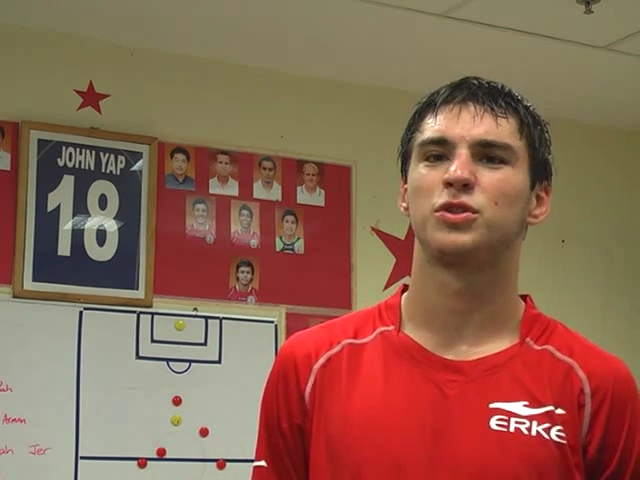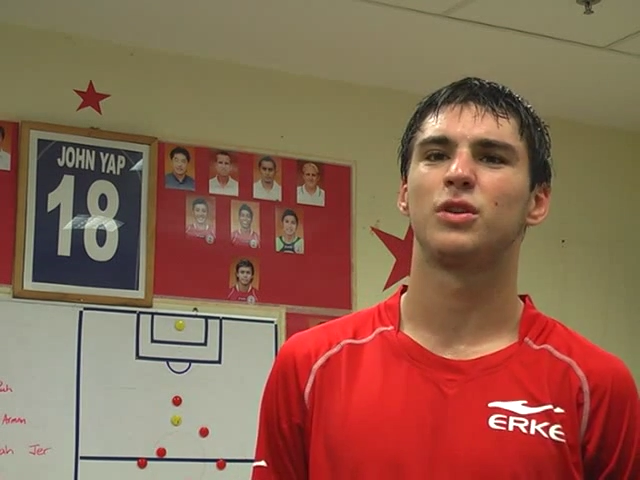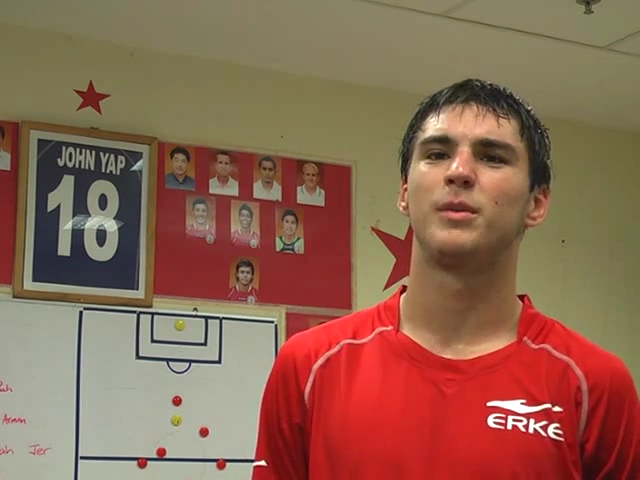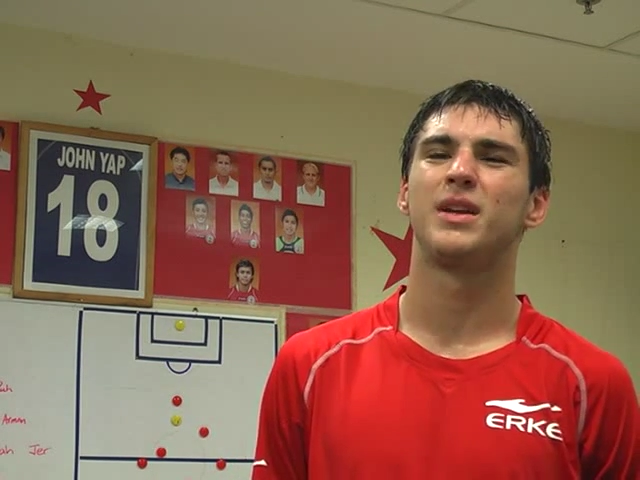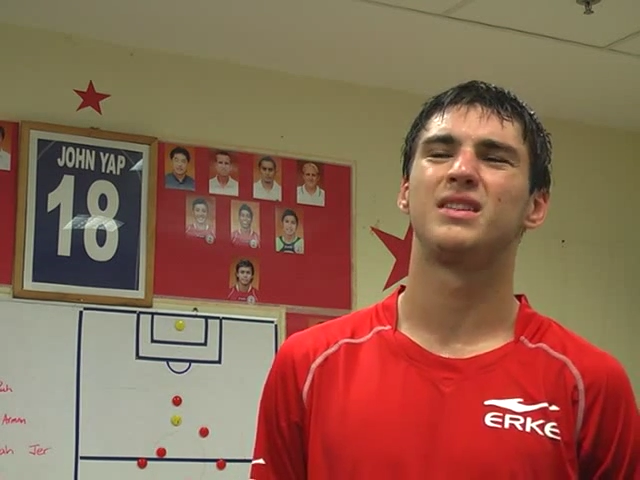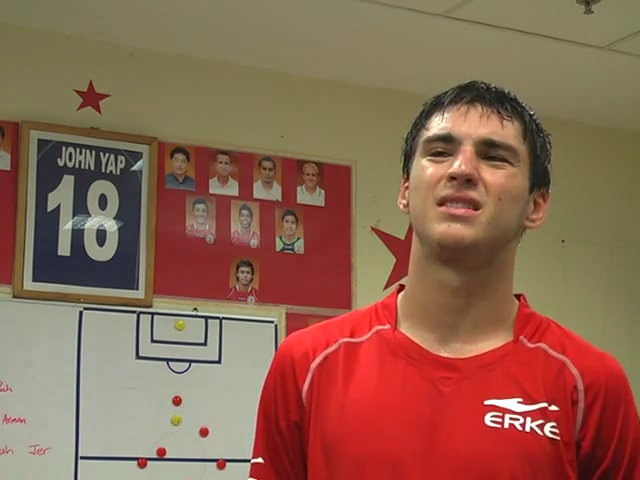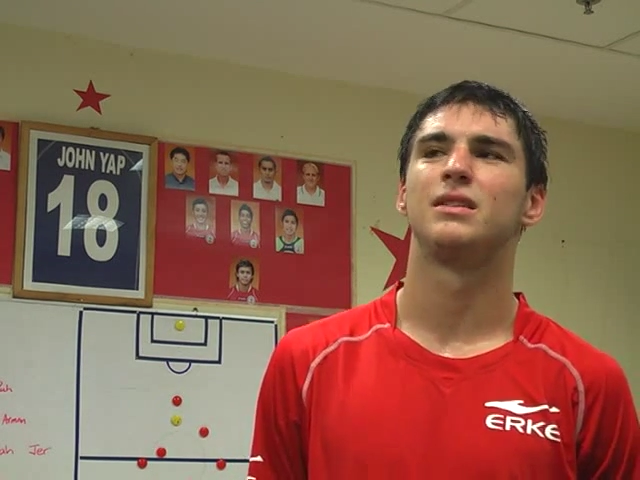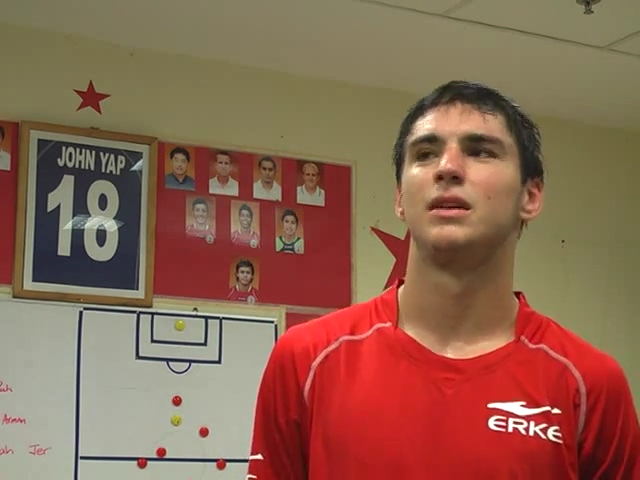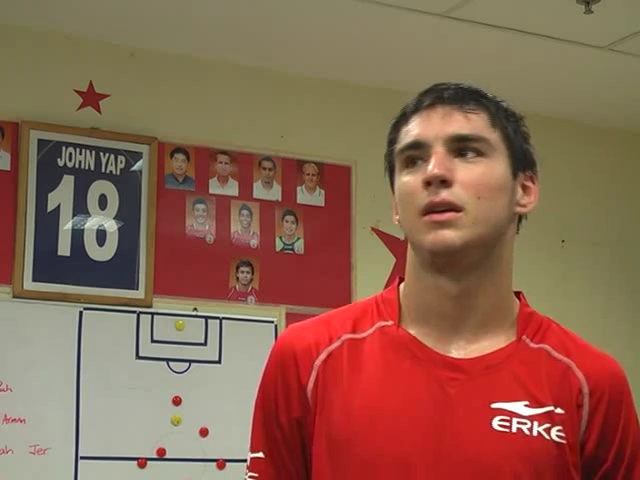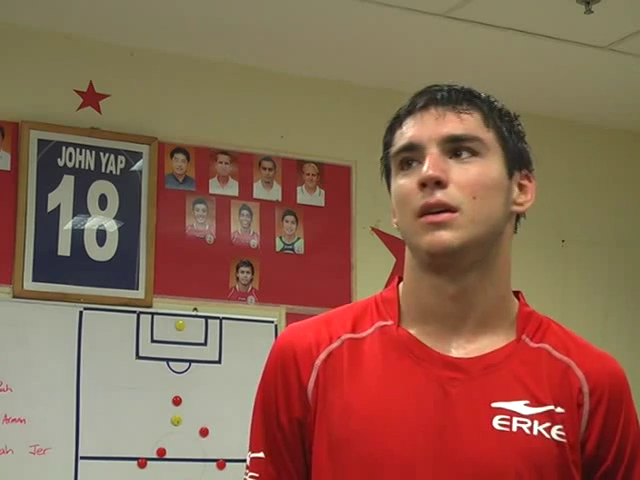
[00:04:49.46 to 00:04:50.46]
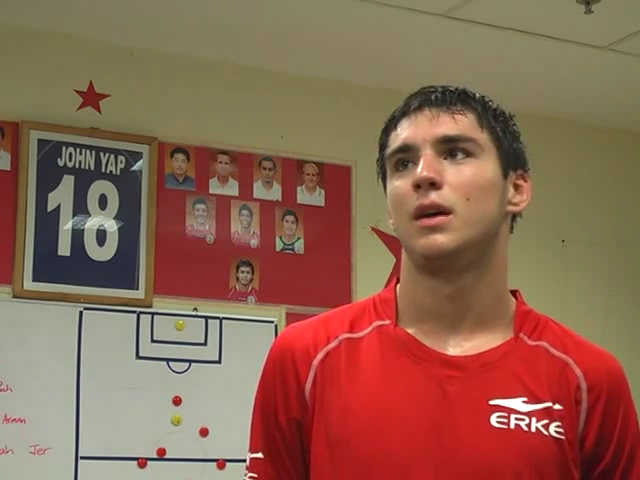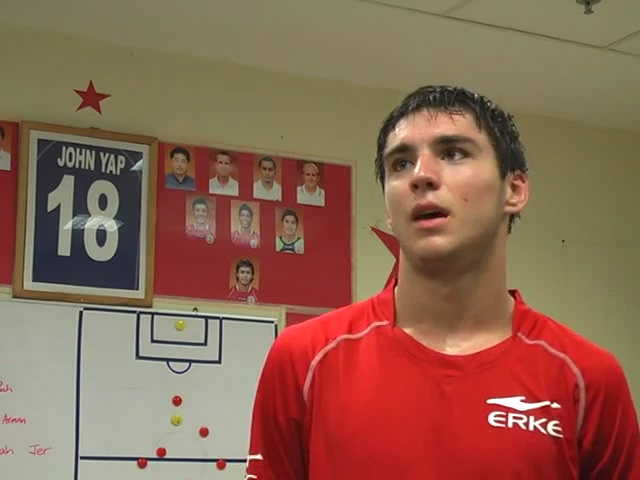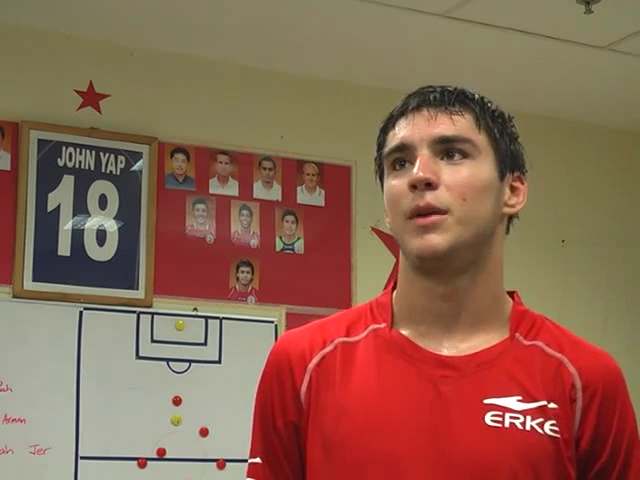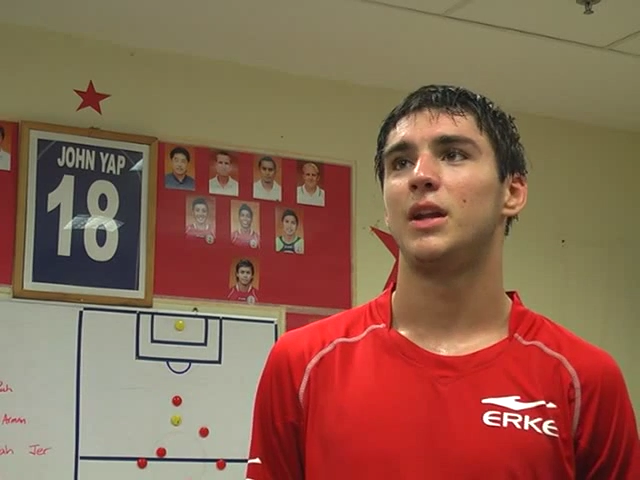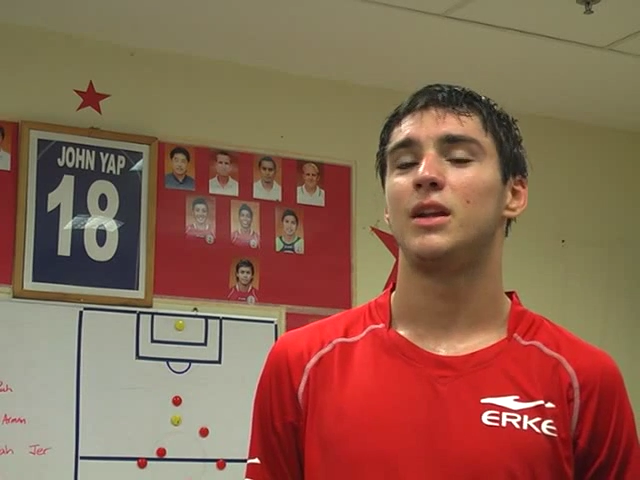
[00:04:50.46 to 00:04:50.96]
For sure. I mean,
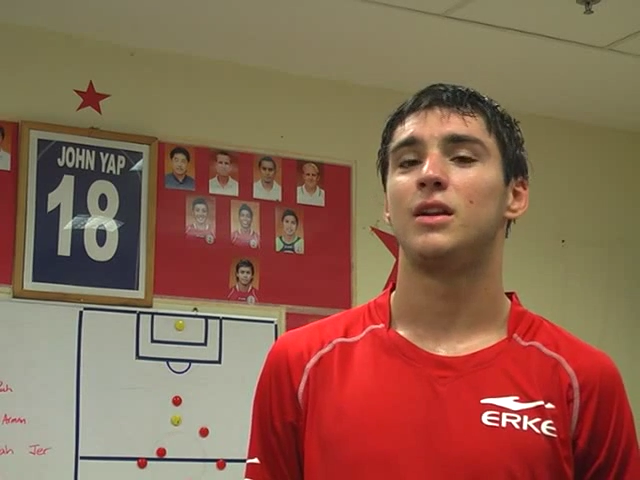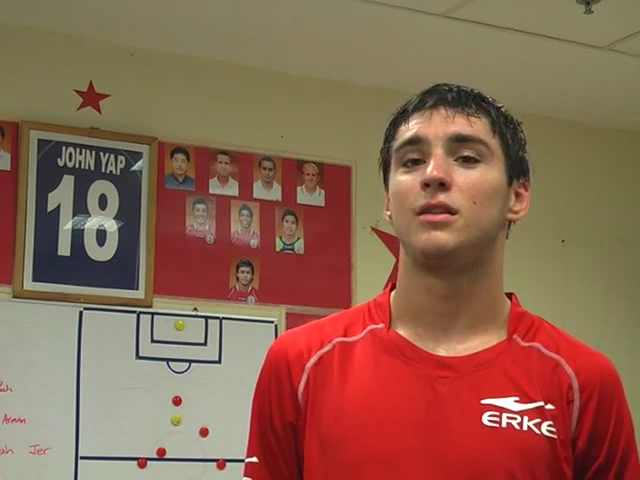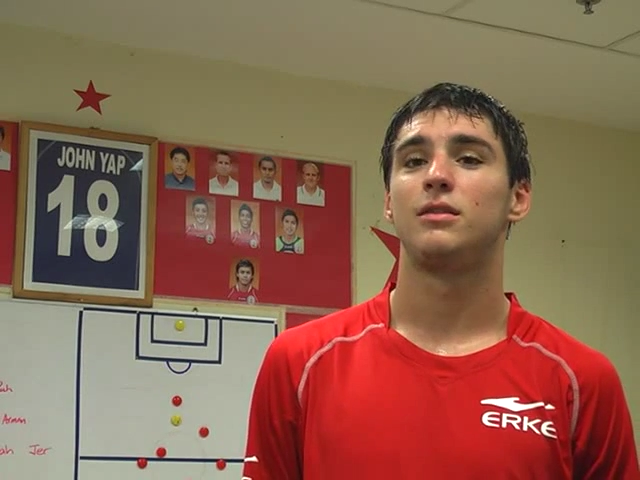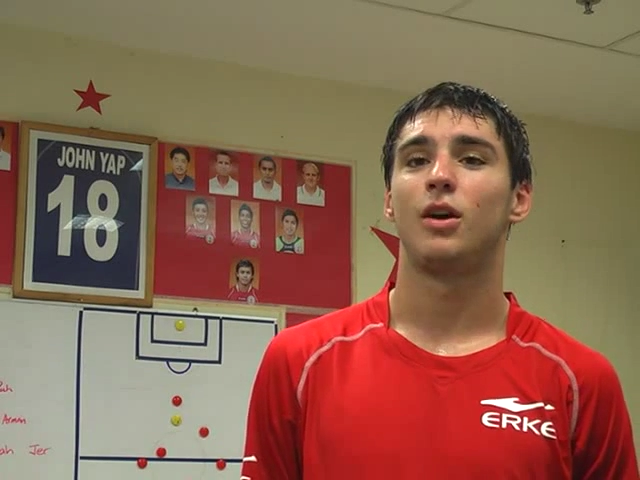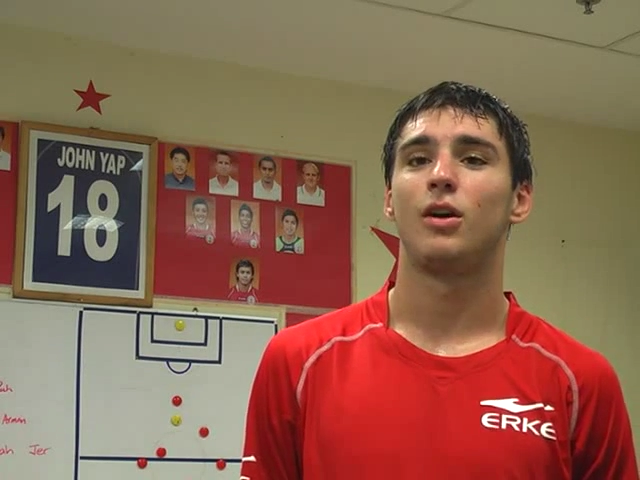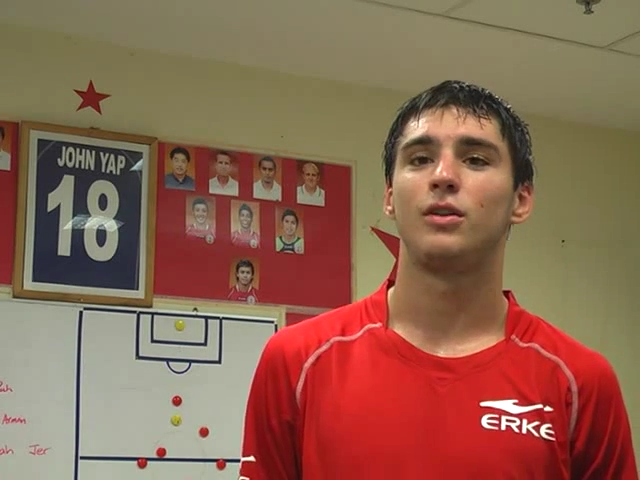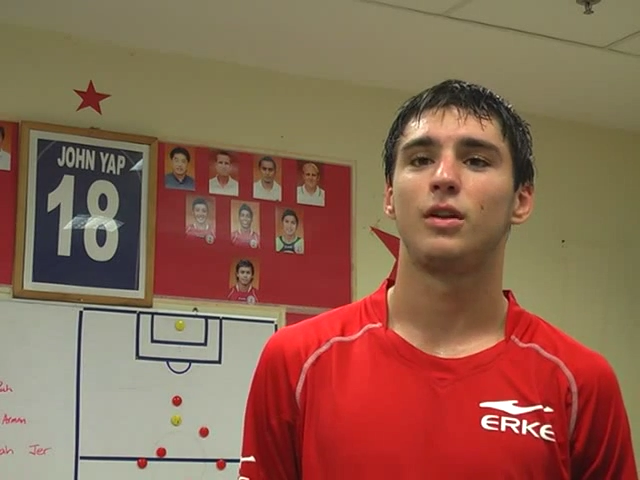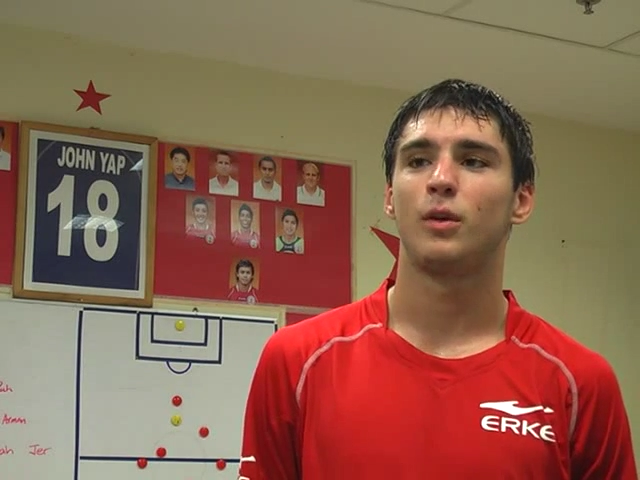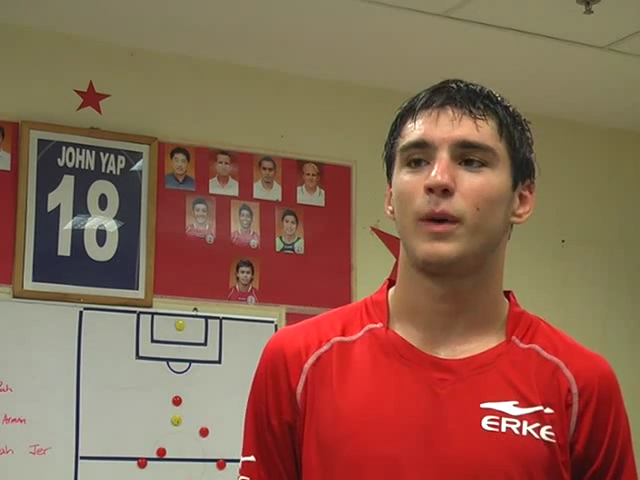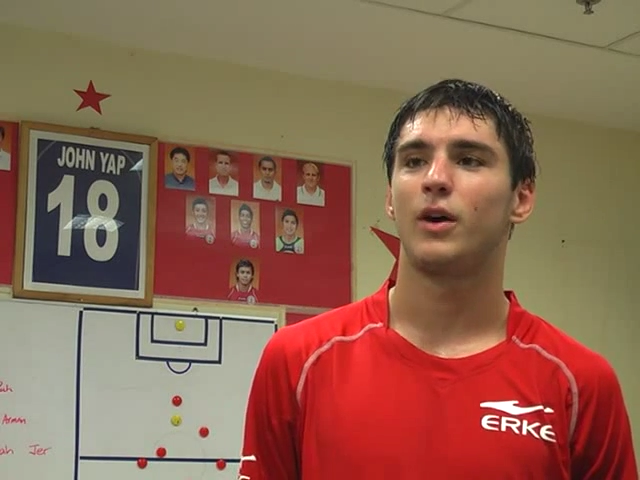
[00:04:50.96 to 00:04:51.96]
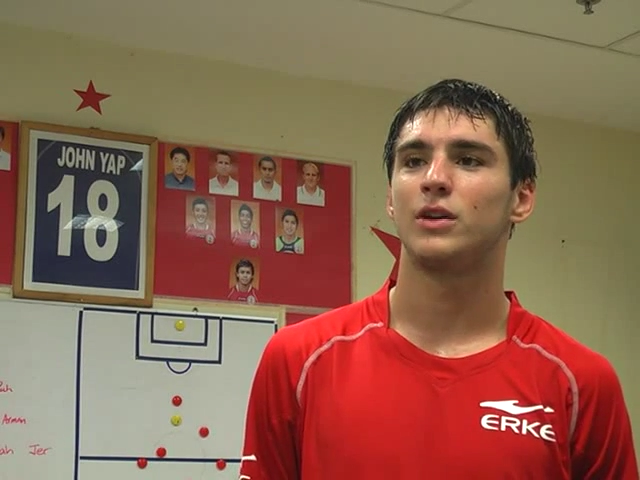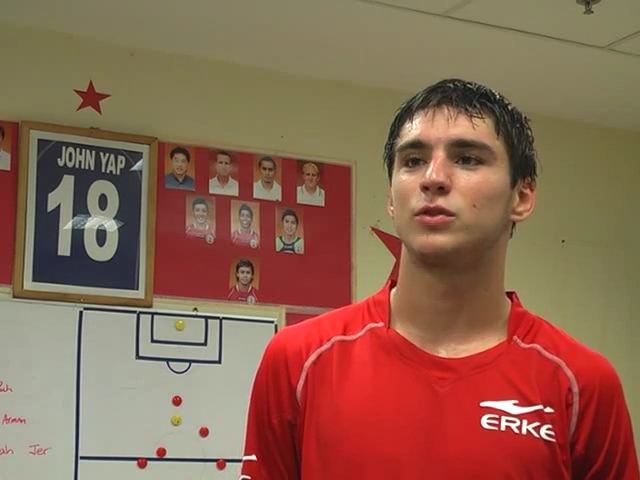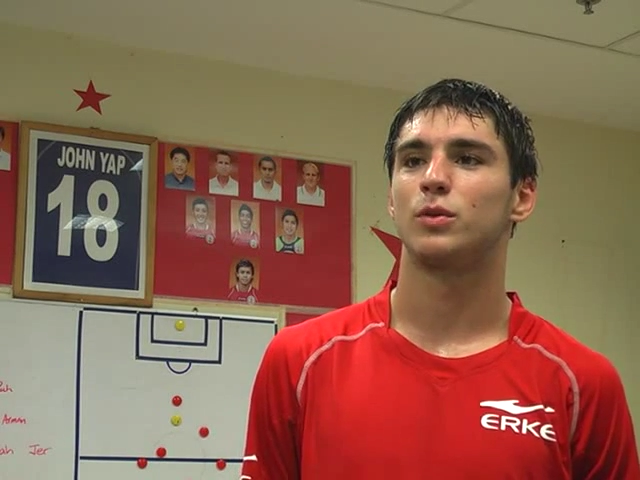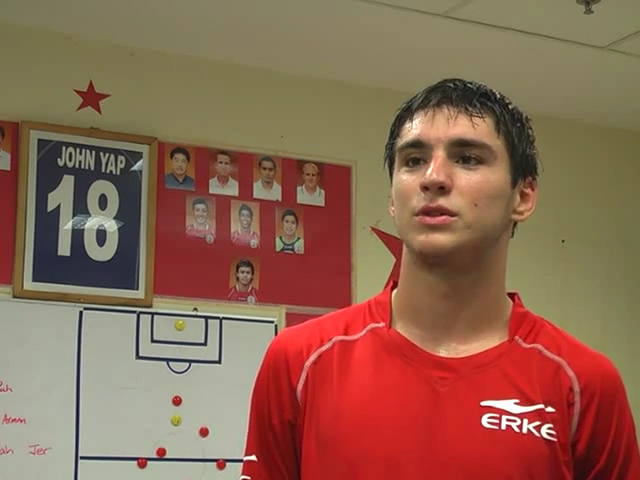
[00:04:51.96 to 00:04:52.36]
the way I saw